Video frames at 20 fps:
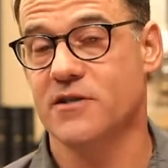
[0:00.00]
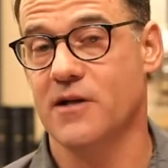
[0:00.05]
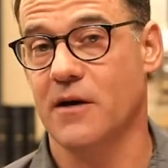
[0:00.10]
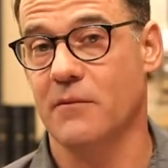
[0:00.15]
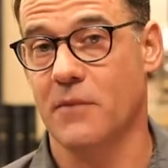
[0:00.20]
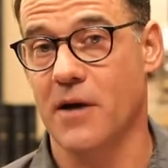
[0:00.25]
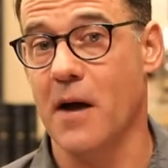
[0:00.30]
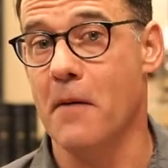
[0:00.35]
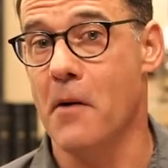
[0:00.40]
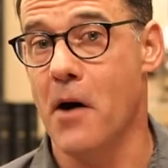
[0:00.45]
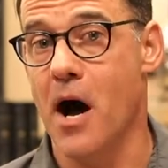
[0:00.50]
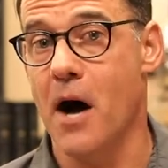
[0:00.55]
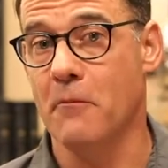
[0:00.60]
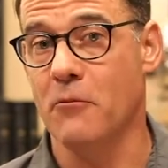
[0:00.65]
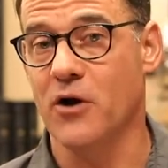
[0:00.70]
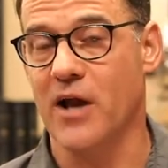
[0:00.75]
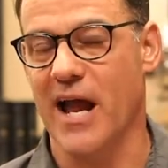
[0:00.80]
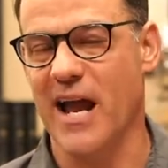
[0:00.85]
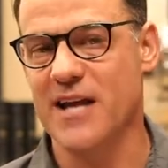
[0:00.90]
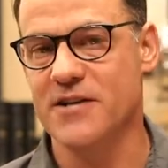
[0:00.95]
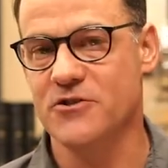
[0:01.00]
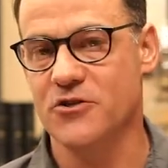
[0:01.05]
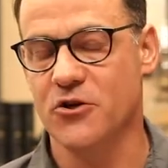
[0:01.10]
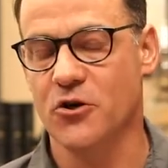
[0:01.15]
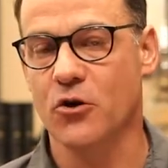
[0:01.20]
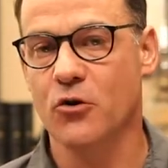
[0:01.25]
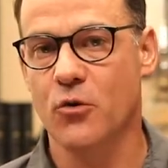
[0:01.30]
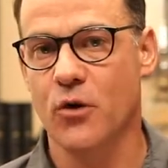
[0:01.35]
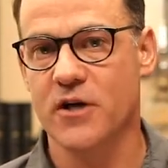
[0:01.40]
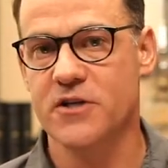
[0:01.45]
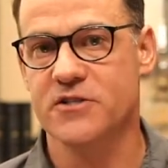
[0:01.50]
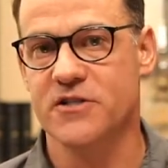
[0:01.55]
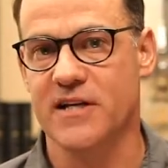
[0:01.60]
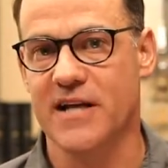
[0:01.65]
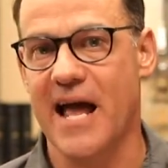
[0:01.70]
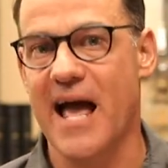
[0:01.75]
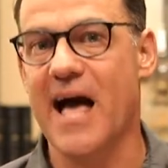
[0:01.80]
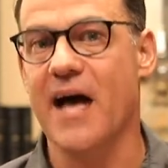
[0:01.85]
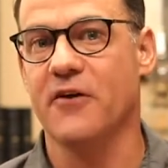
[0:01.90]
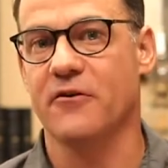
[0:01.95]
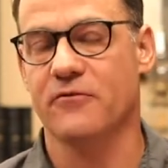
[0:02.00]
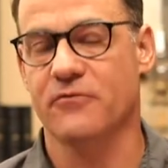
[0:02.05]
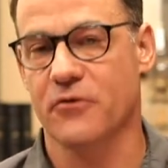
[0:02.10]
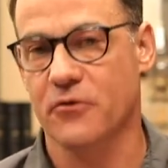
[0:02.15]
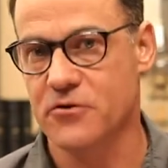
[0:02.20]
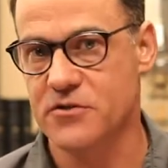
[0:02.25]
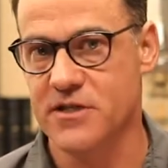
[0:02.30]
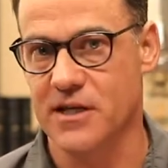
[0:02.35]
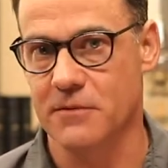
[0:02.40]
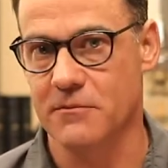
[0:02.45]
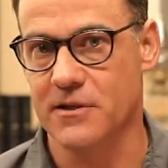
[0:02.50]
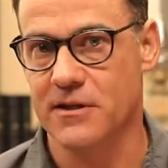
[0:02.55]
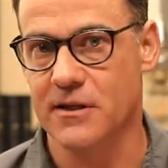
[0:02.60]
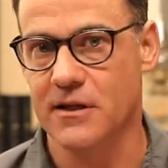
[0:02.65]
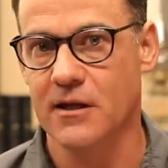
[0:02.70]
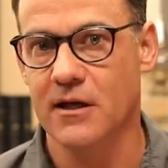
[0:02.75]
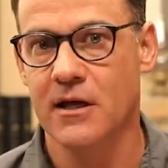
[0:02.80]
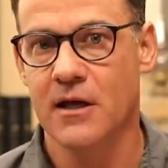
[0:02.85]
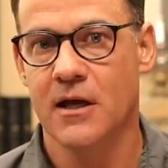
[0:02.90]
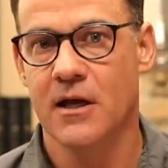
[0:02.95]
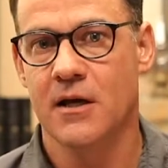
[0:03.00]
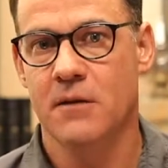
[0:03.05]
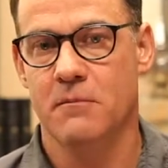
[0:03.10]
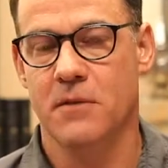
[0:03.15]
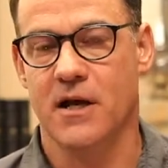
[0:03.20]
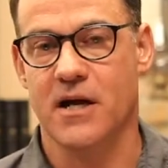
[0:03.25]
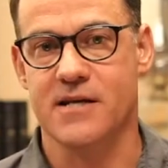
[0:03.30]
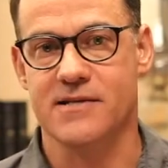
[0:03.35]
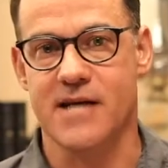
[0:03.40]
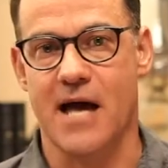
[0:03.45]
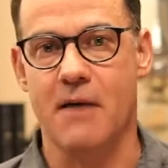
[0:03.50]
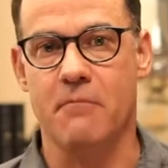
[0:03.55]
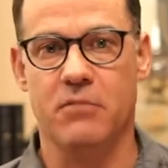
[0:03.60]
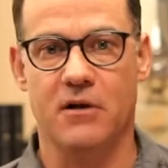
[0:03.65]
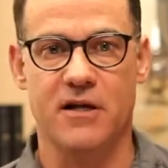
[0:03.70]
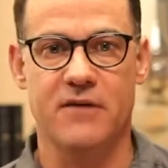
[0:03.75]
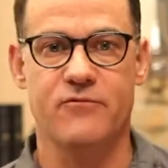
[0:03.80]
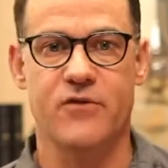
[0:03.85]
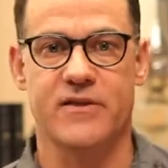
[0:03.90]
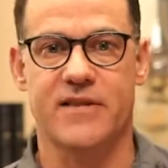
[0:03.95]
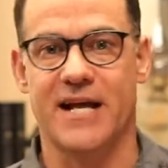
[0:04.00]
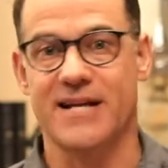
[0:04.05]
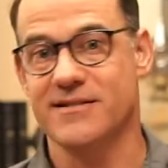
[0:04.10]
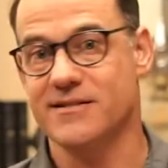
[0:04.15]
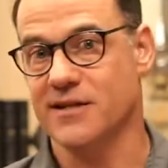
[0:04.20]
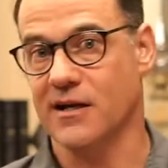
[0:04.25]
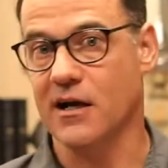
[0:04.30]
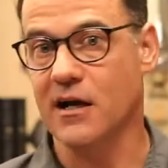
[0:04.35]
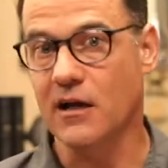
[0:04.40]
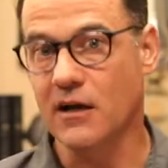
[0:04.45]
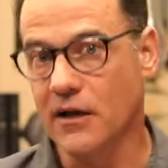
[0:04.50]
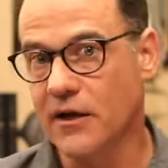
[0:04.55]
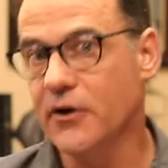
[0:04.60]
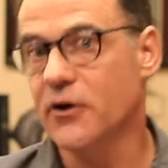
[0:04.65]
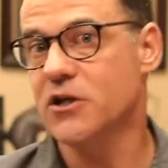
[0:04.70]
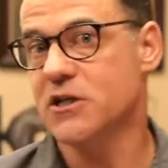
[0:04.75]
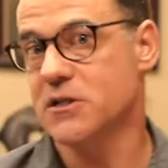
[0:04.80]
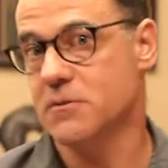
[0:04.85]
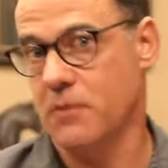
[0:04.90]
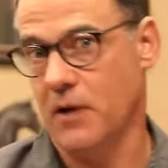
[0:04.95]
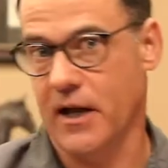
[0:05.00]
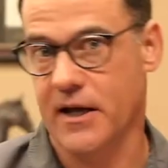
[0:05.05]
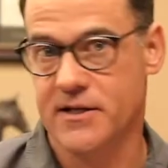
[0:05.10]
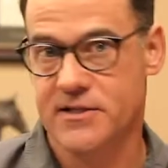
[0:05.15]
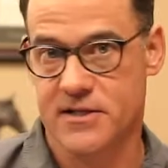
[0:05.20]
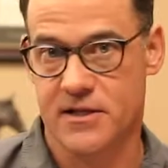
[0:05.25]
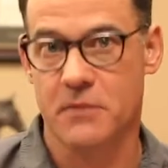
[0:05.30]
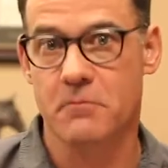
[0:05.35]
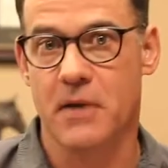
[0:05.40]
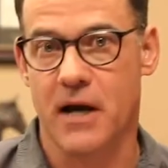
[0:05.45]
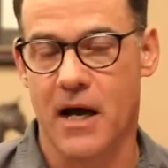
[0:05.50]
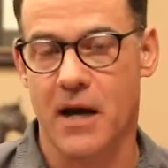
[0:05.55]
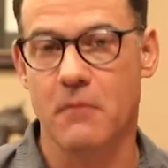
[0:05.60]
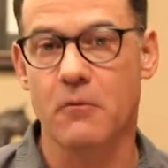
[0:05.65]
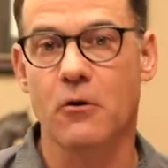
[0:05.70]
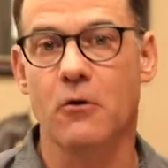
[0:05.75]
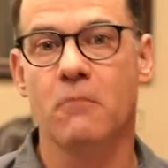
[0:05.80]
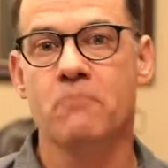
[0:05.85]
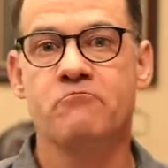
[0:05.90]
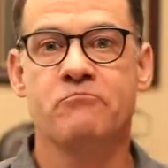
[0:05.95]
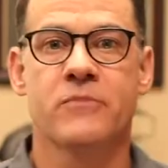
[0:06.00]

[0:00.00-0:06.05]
I I'm going to answer your question out of 1 Timothy because I believe that that's the clearest place in the Bible